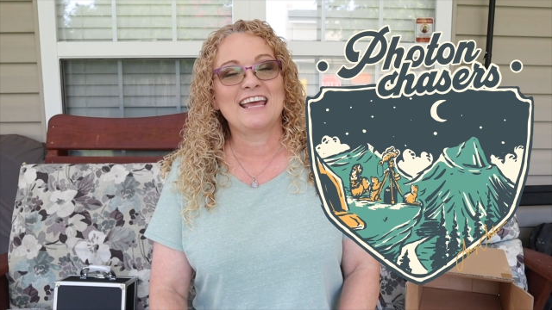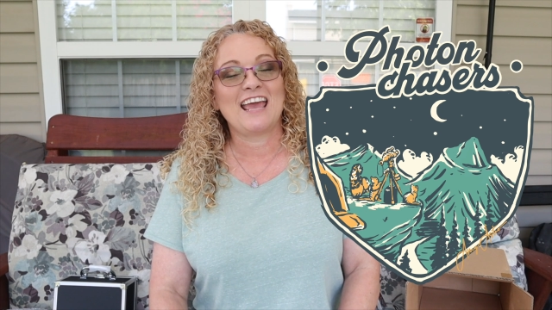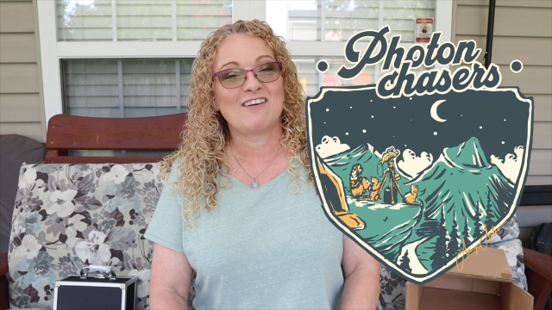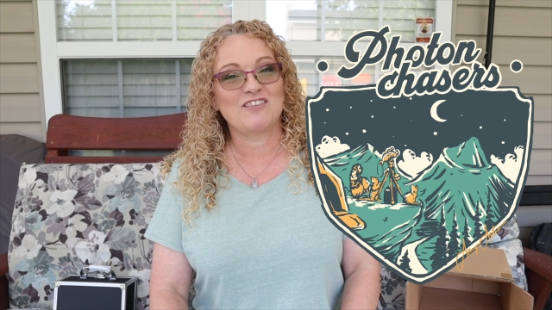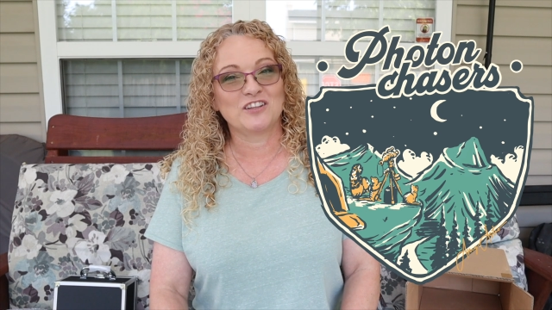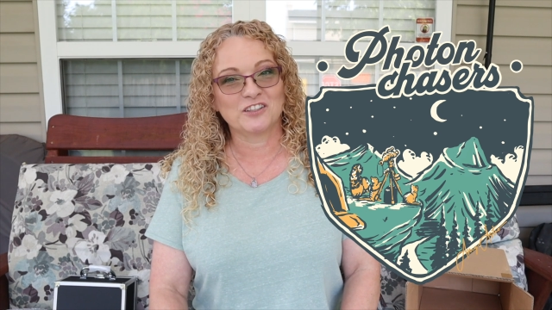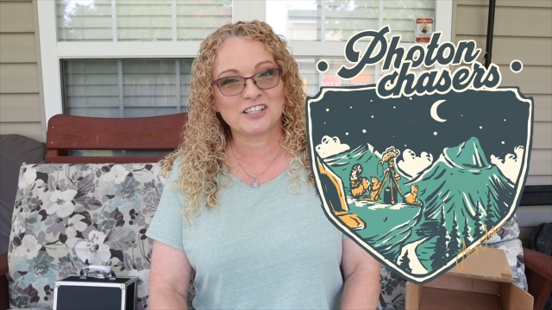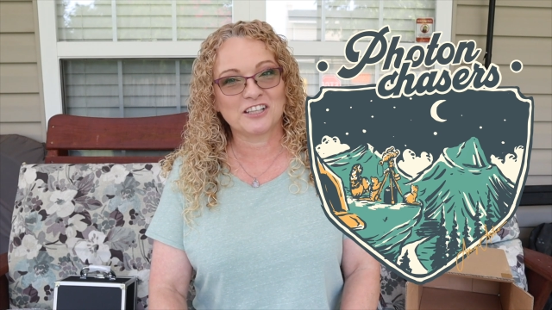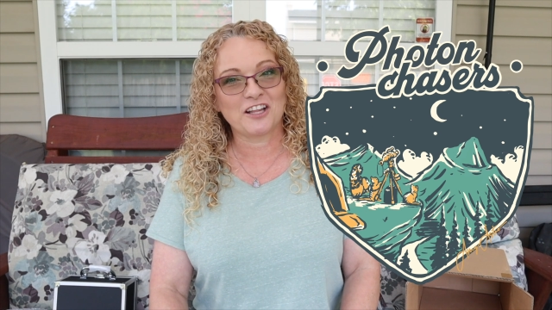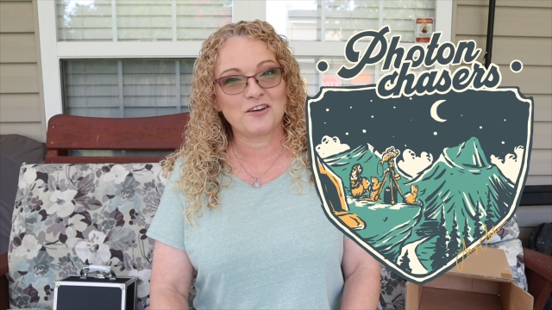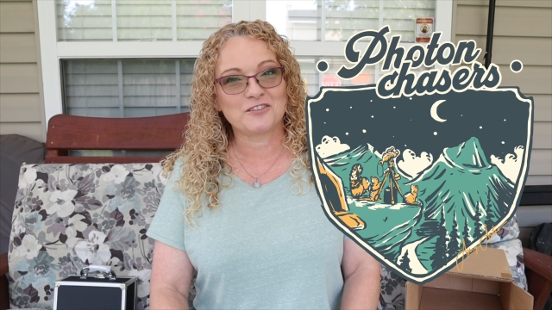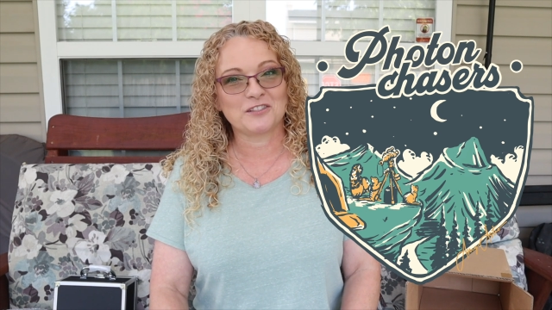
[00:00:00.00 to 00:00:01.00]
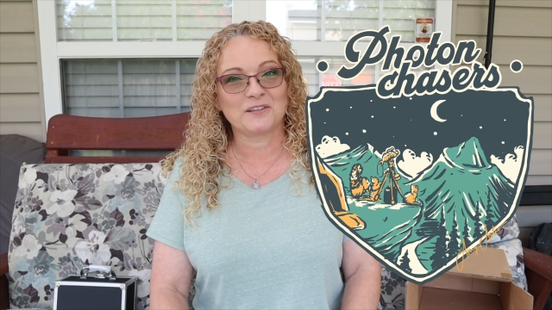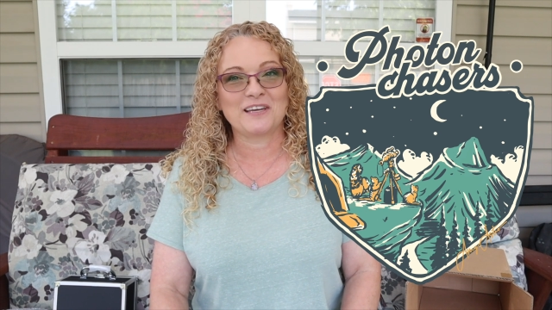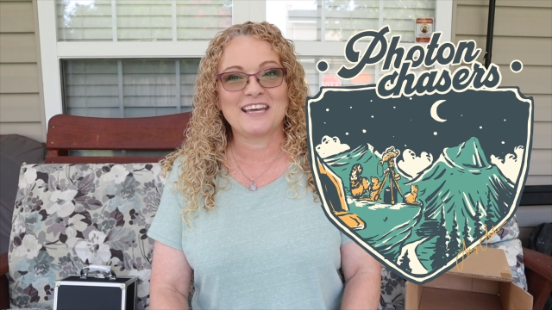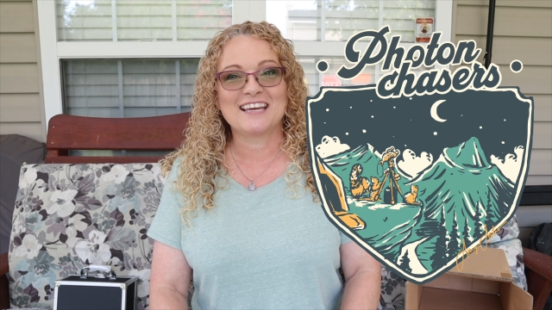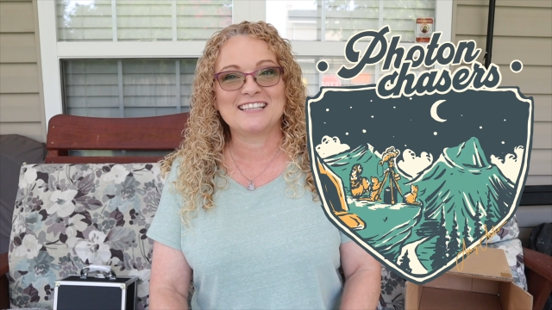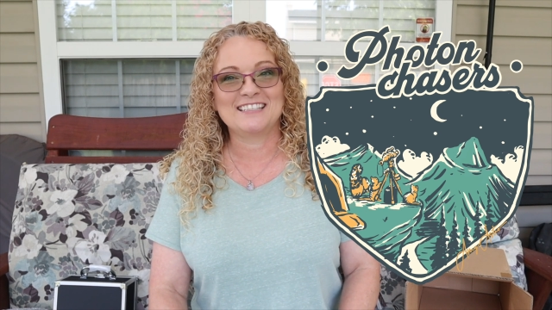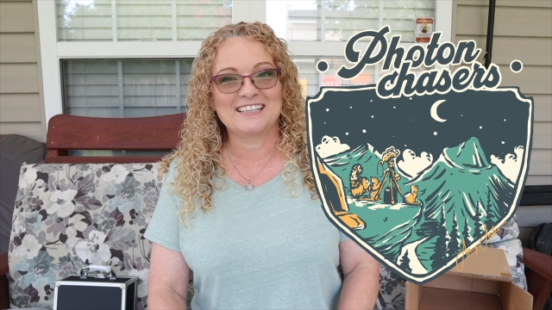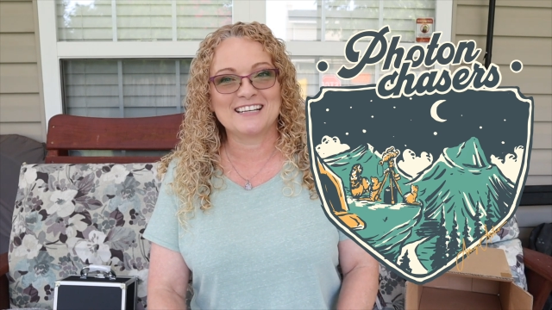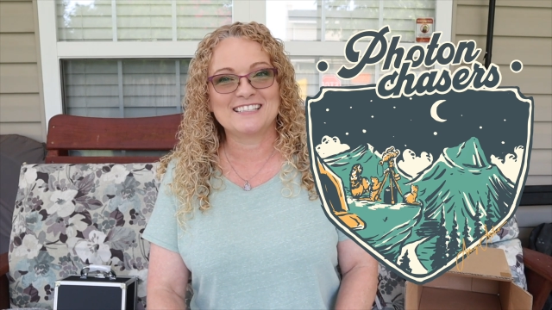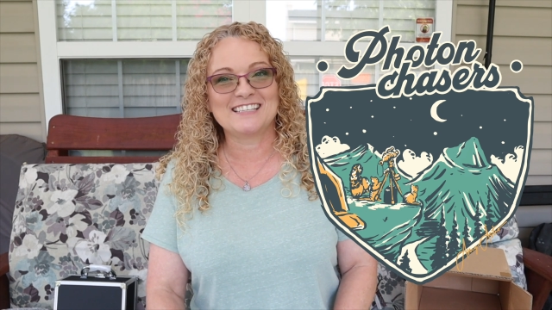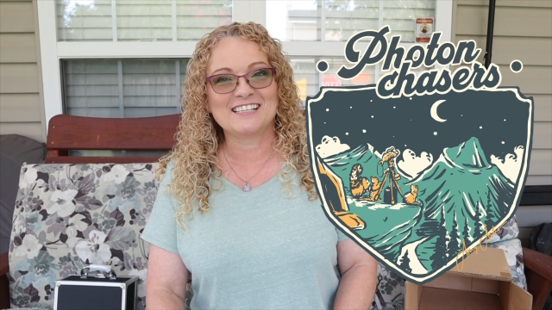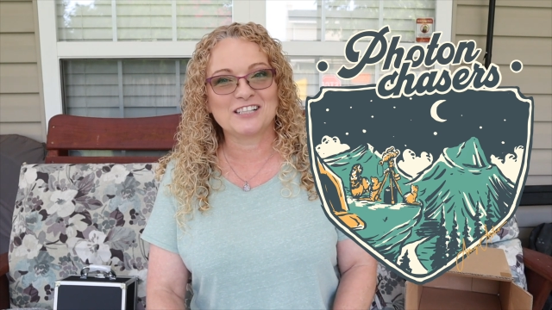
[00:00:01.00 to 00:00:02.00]
if you look closely, it
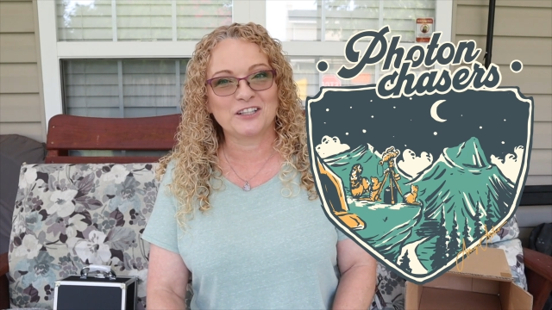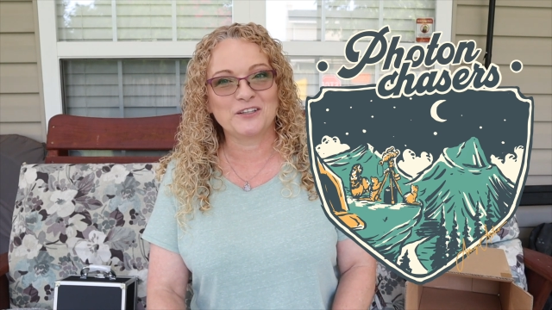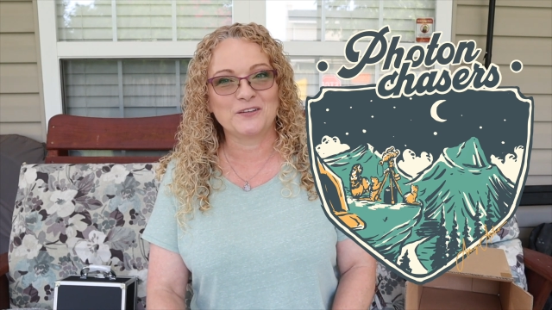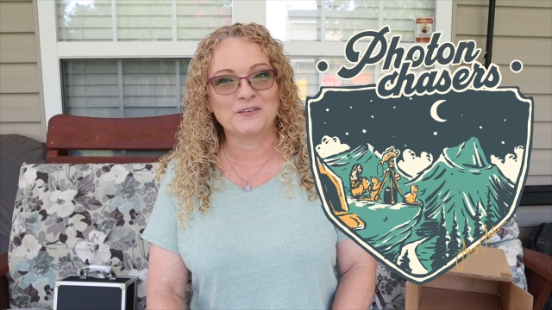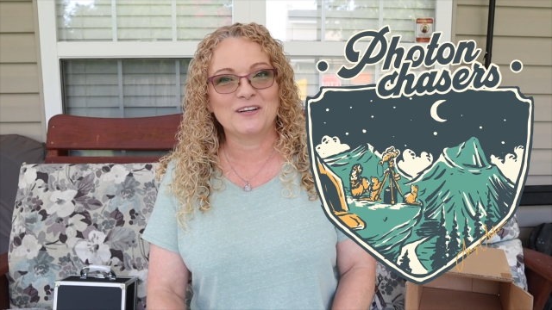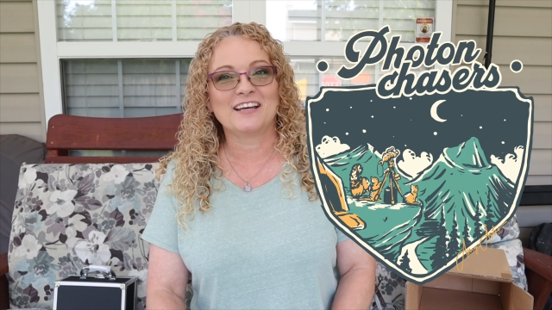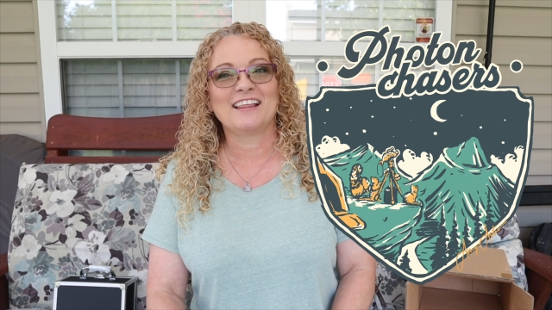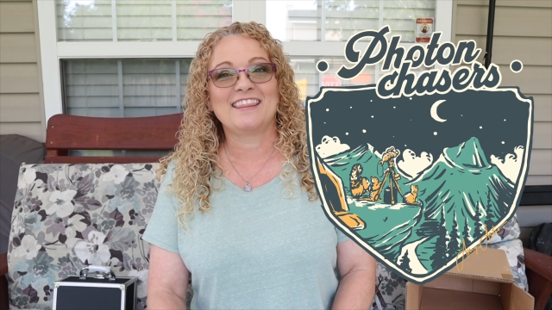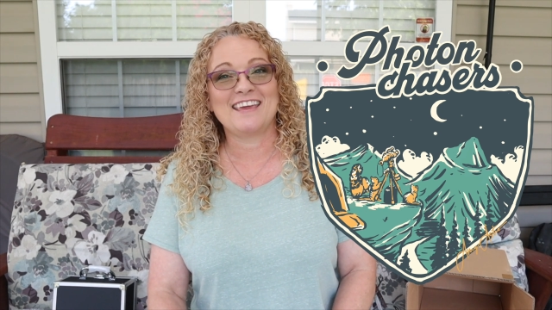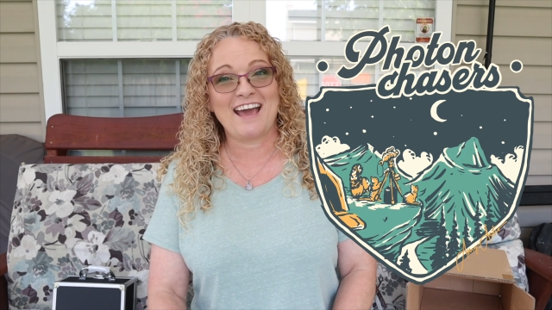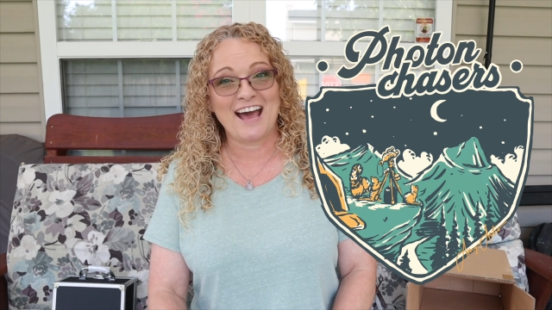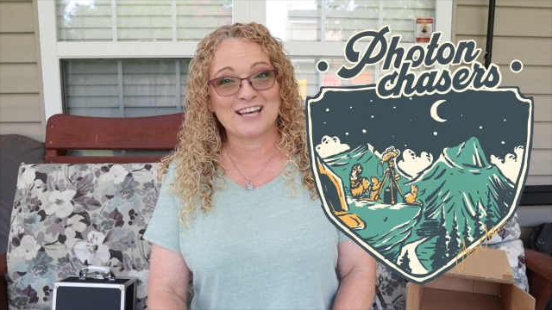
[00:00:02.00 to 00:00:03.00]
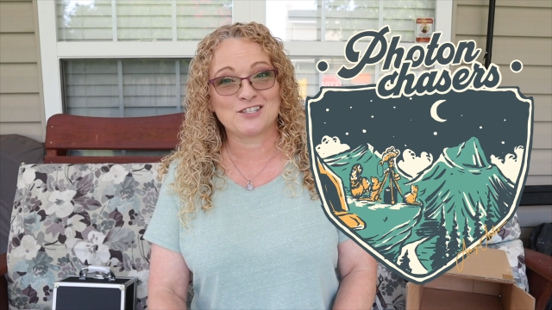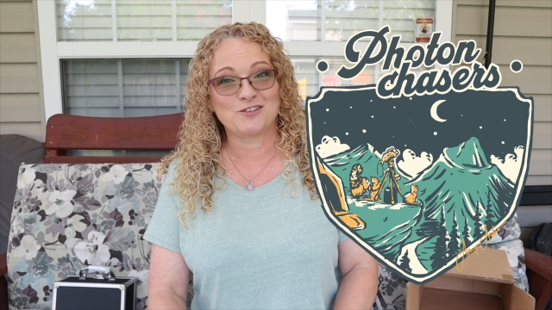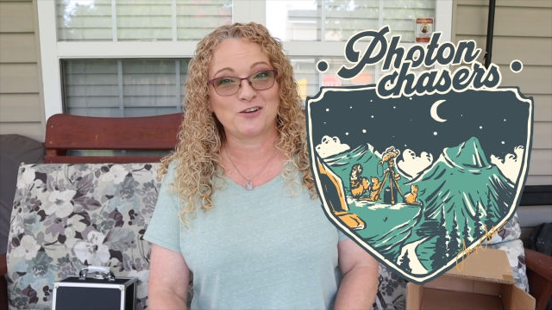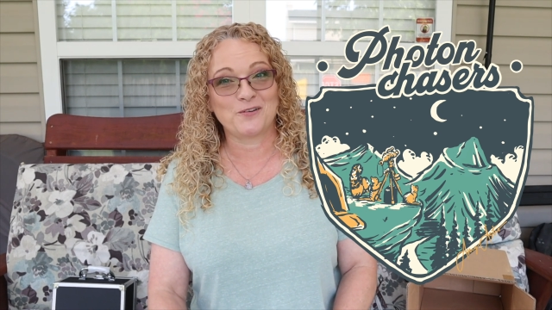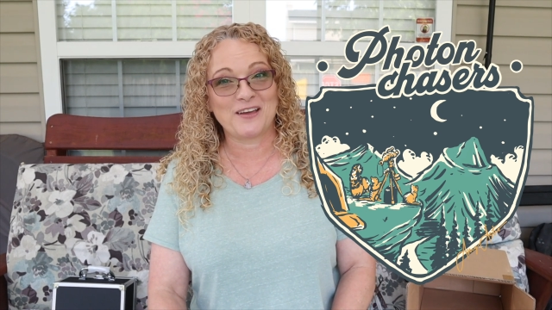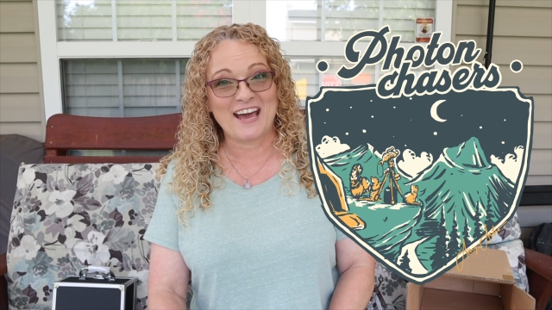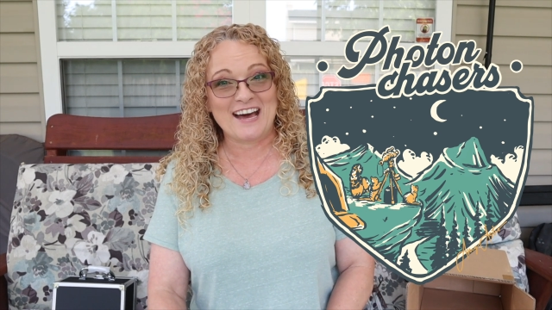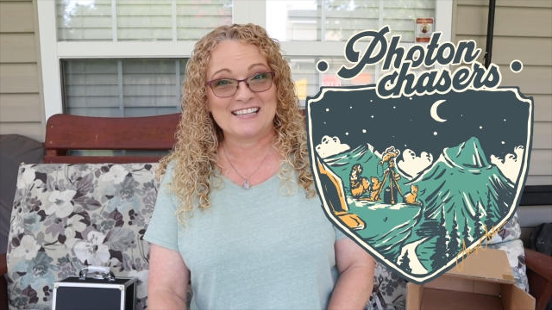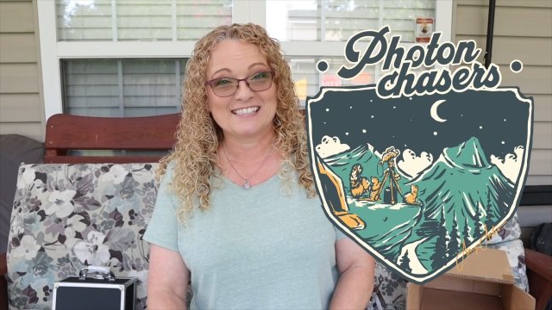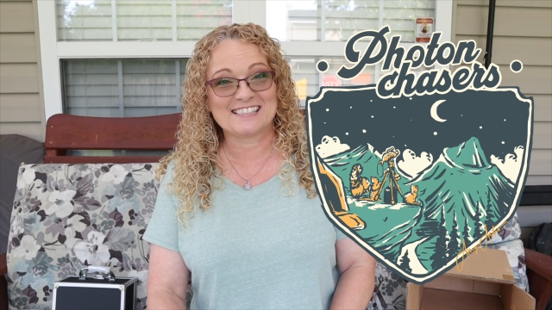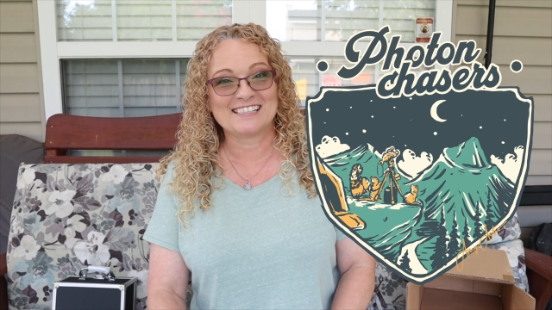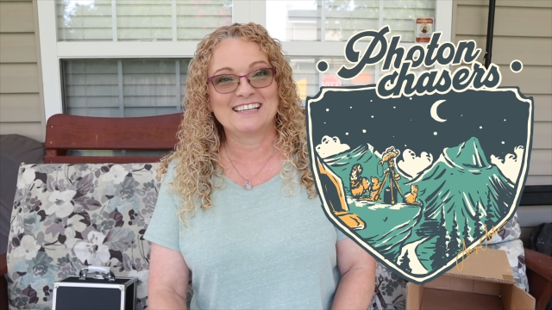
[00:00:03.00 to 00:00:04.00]
does include the Astro
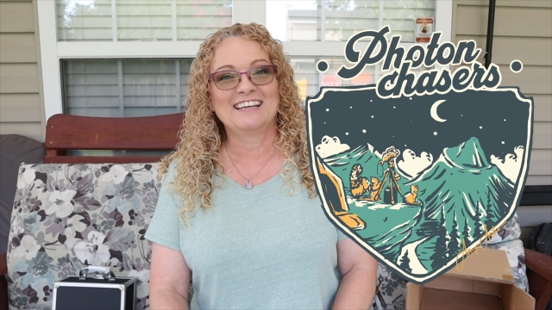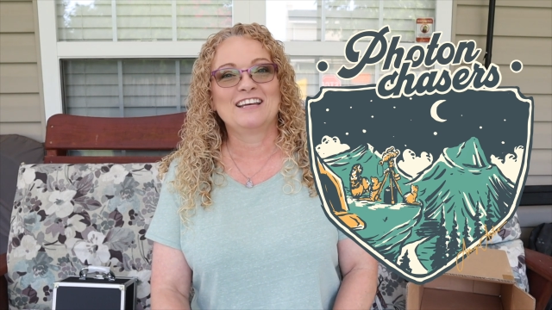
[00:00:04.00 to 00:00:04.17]
Cats,